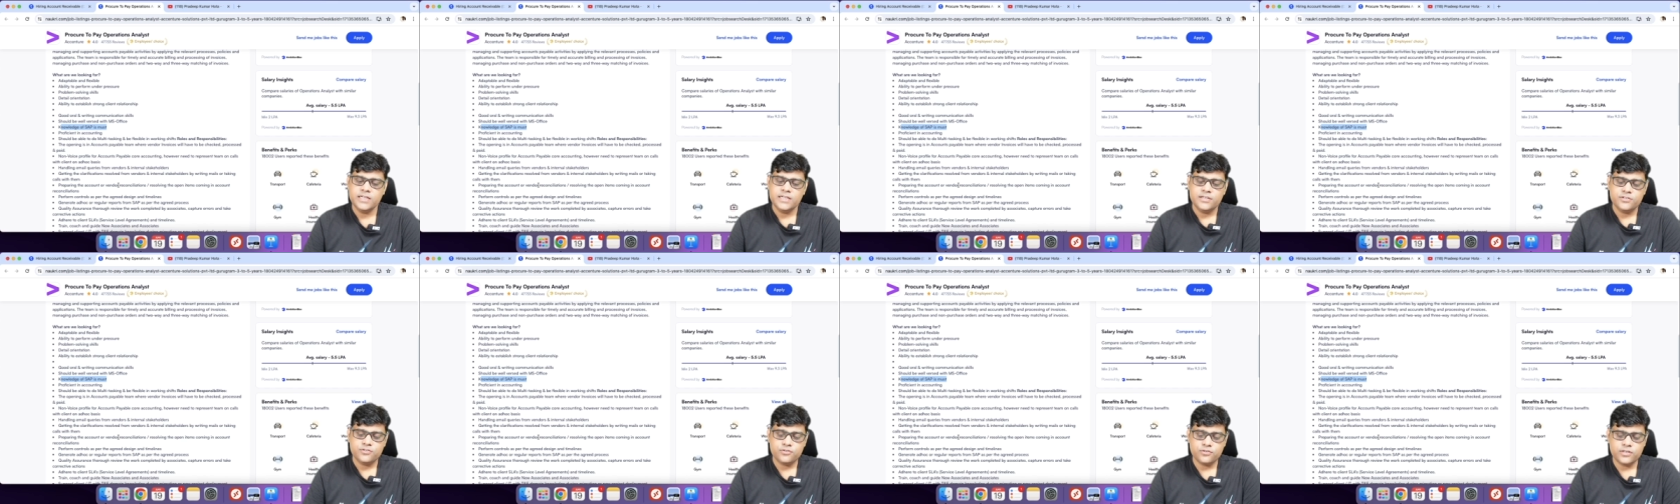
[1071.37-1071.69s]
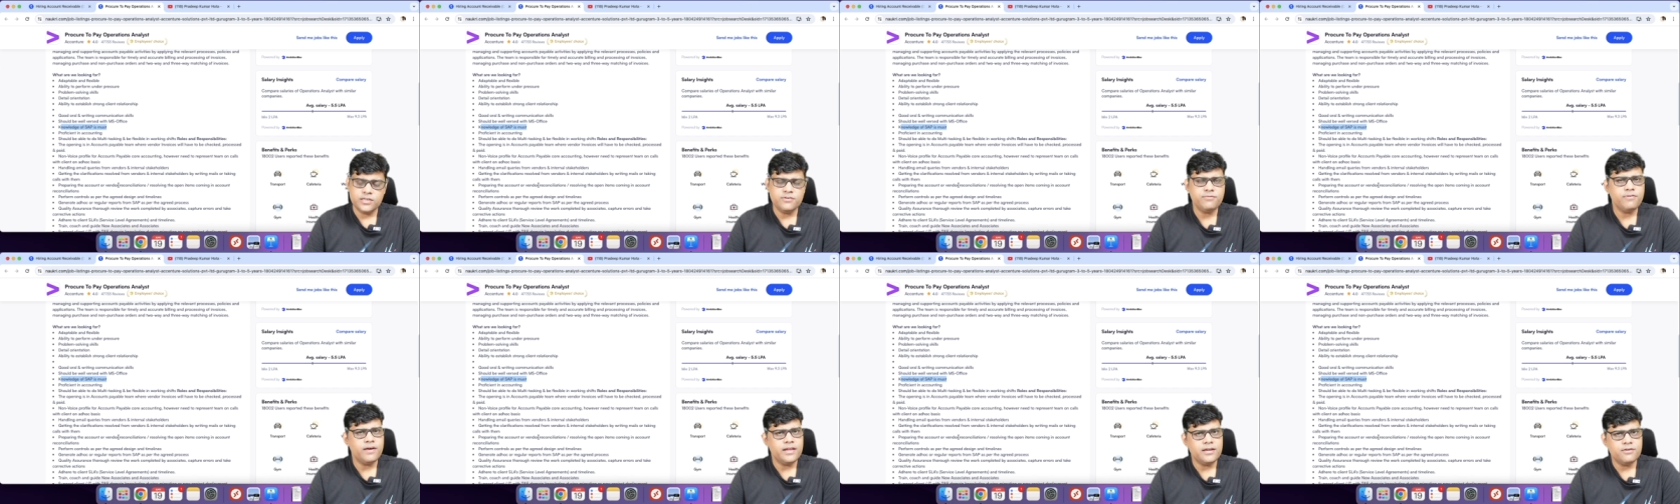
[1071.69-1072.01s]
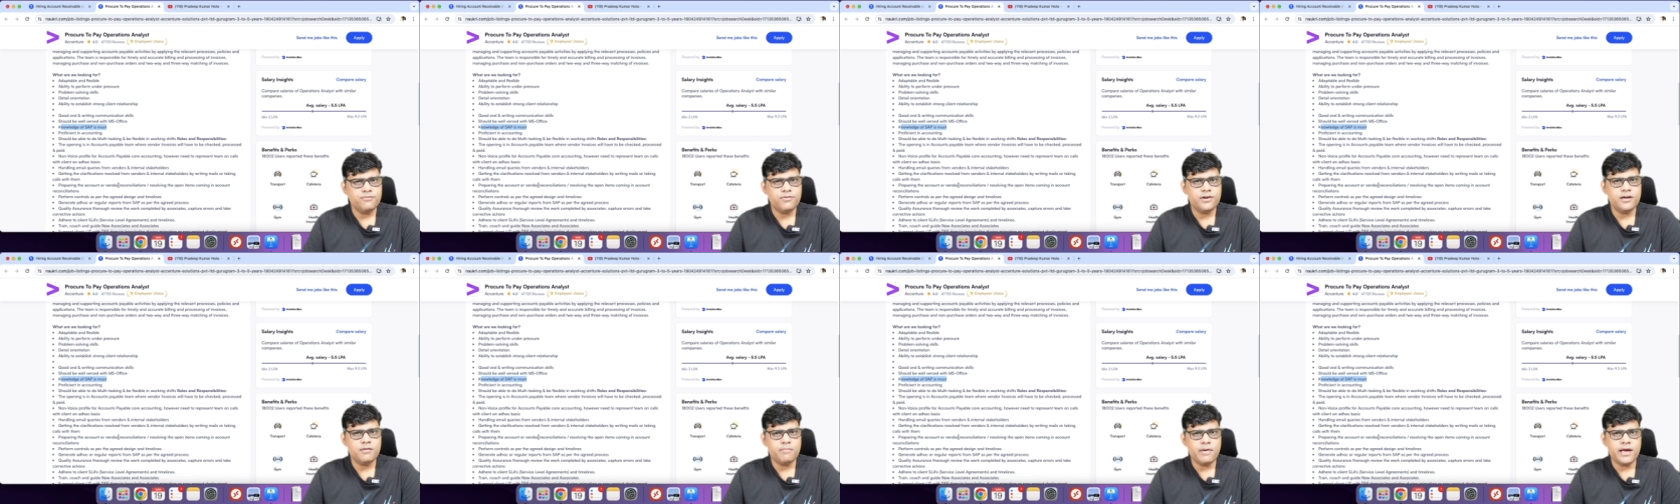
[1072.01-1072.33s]
So if
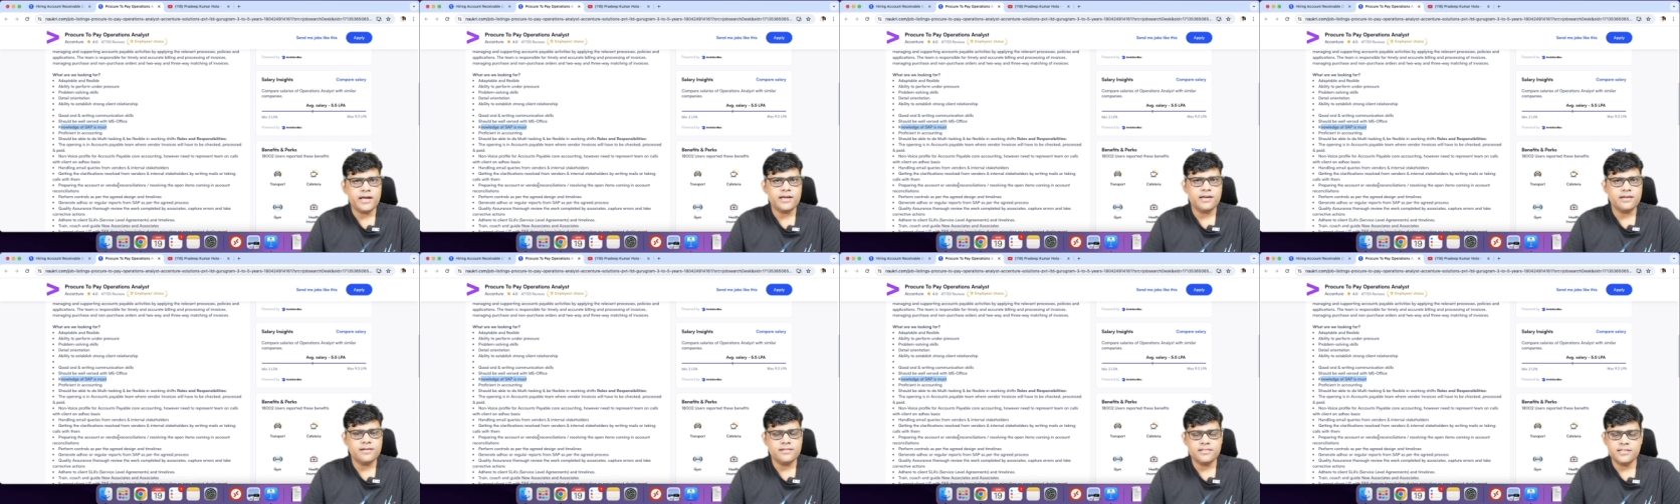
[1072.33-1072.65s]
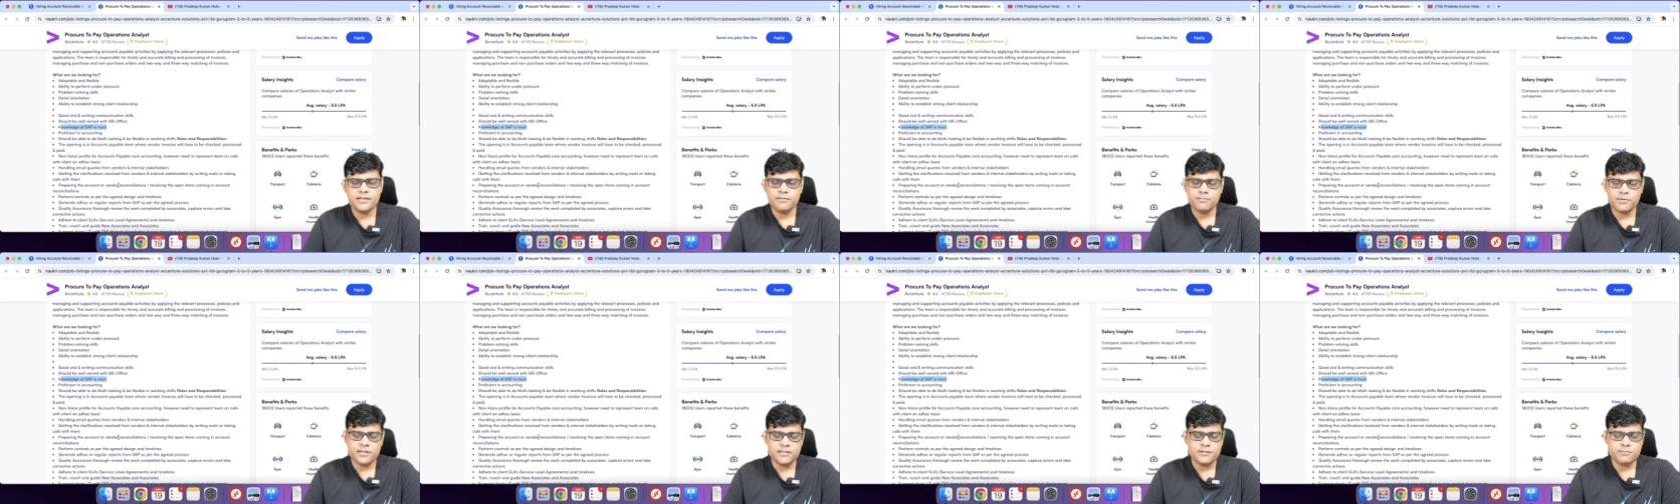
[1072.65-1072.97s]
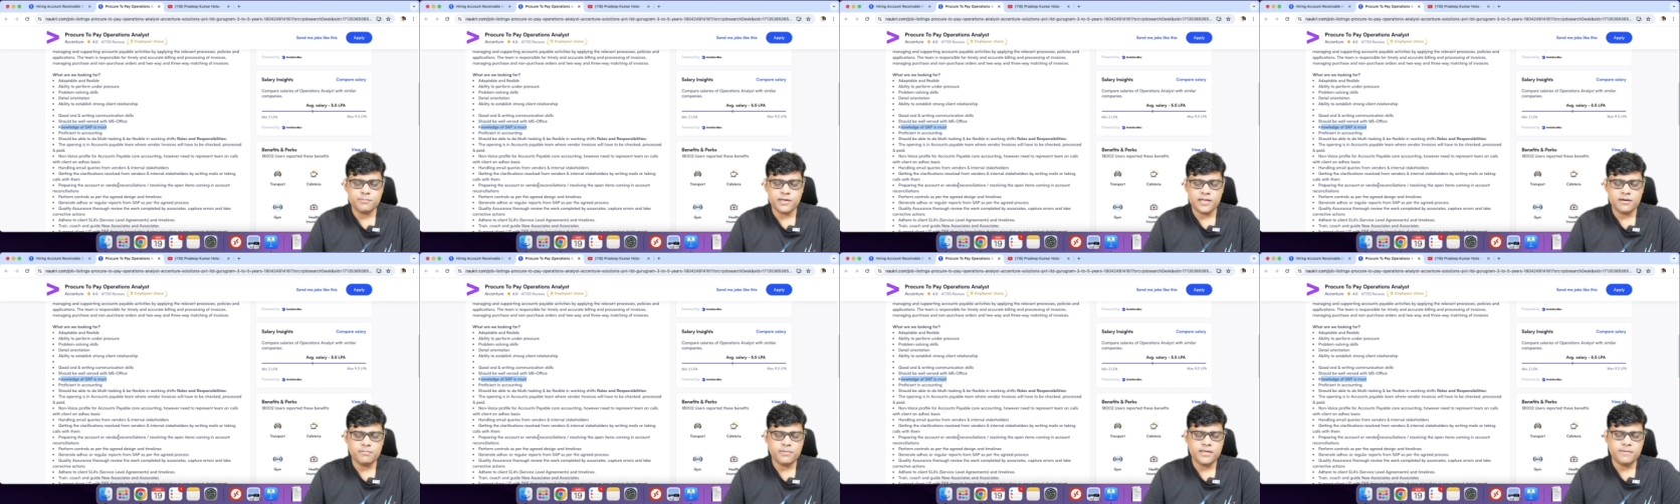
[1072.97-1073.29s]
any feedback, anything, please
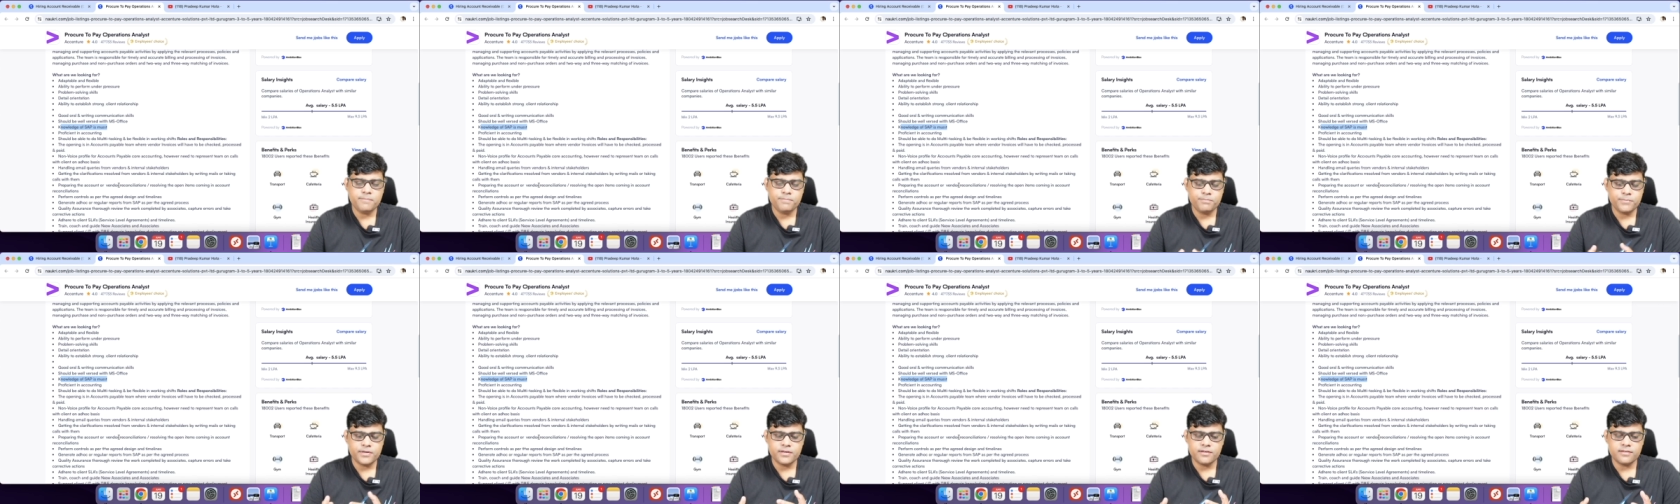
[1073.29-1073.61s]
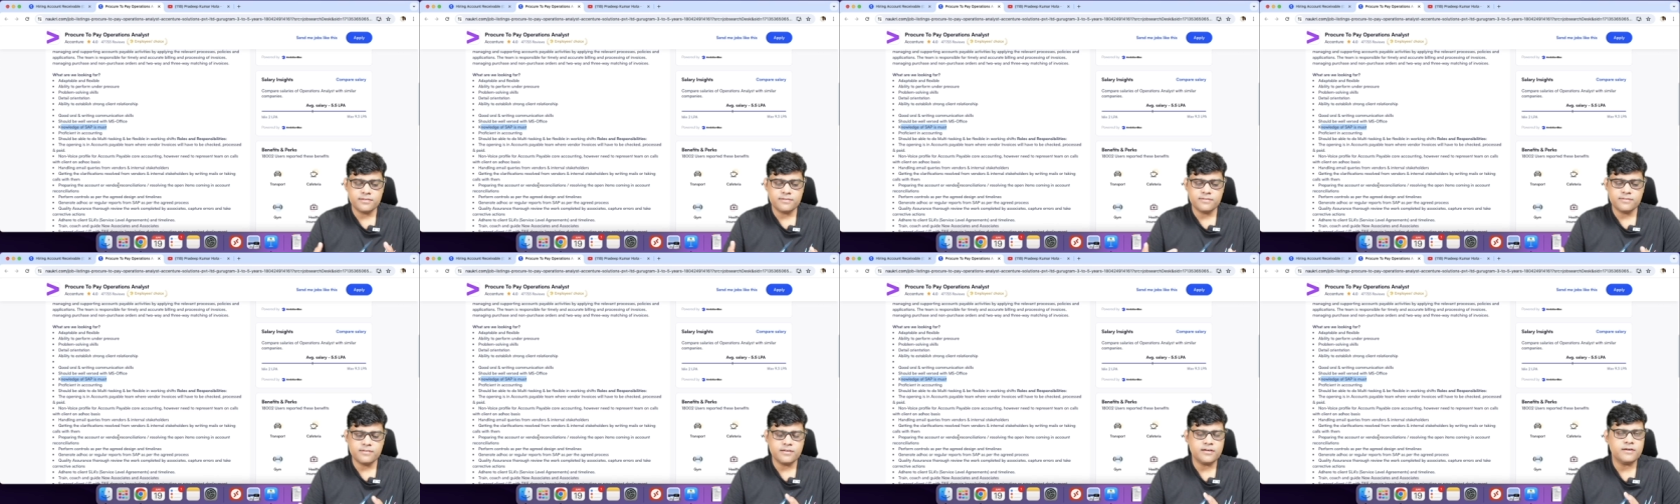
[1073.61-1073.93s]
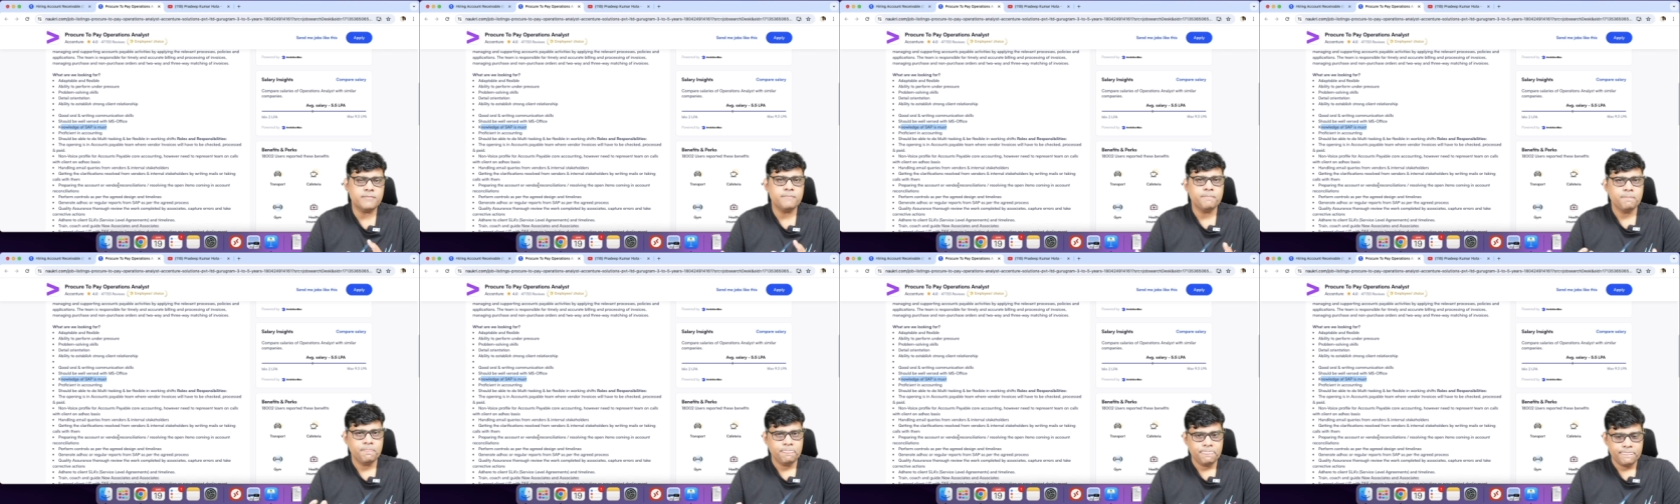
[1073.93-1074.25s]
mail me because
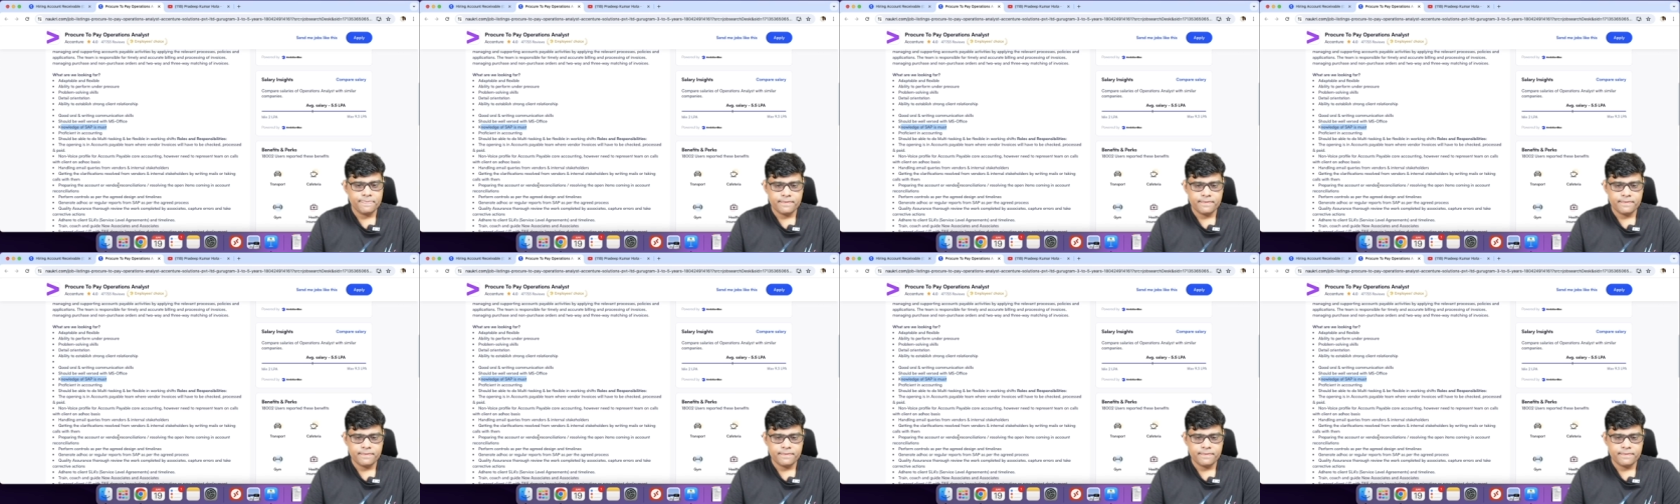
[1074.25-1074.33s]
uh,